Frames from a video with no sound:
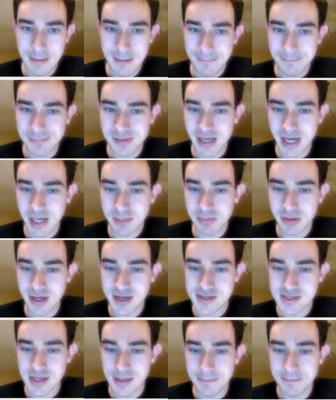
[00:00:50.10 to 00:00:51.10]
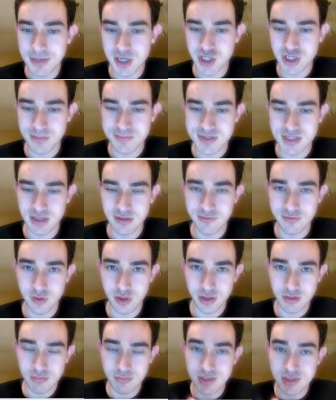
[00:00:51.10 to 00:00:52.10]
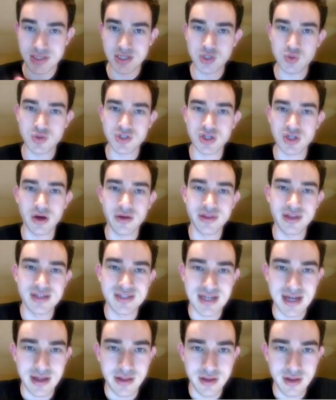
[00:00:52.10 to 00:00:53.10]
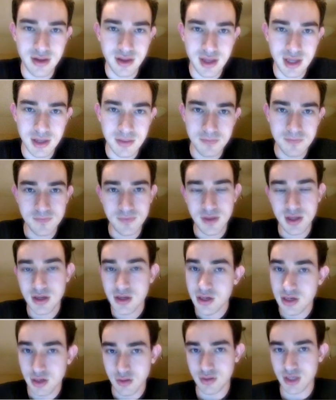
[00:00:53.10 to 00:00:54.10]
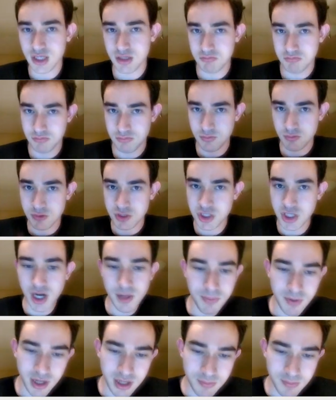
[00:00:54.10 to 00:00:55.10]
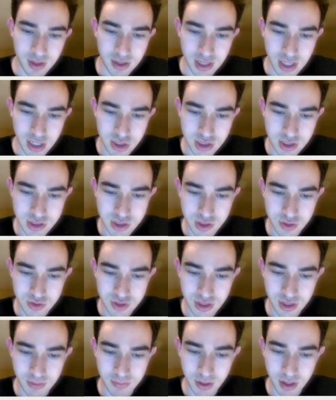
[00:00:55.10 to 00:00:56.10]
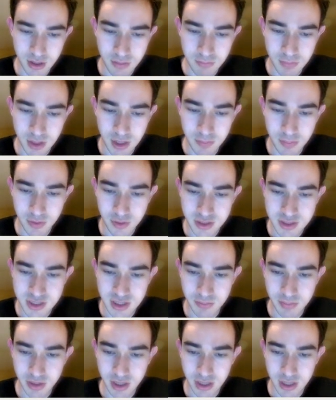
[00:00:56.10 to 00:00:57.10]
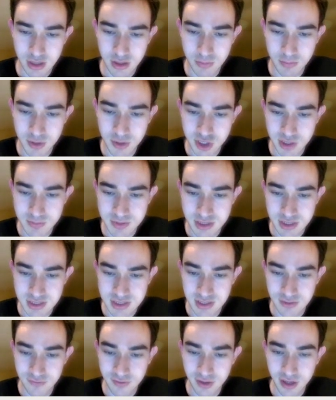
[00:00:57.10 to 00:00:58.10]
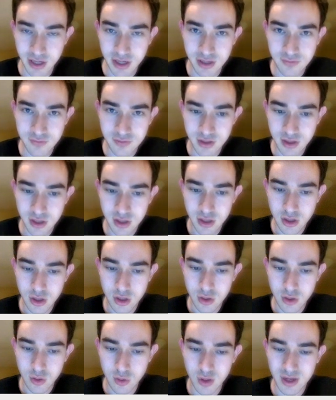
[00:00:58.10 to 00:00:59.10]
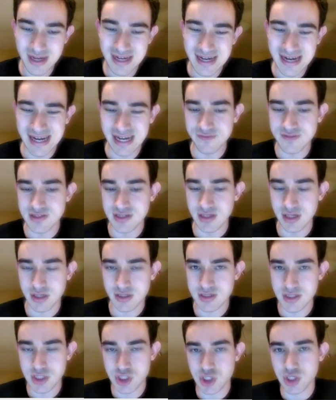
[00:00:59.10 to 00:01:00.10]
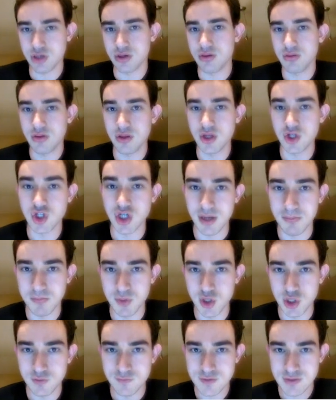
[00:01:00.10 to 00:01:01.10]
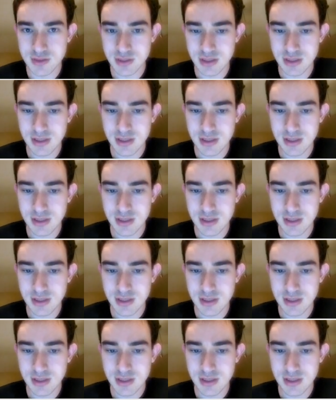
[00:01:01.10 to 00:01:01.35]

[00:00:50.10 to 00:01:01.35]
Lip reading: Black plays bishop c4. This is what's called the Italian game. Now, the top recommendations usually by people is to play either bishop to c5 or knight f6. These are the top moves.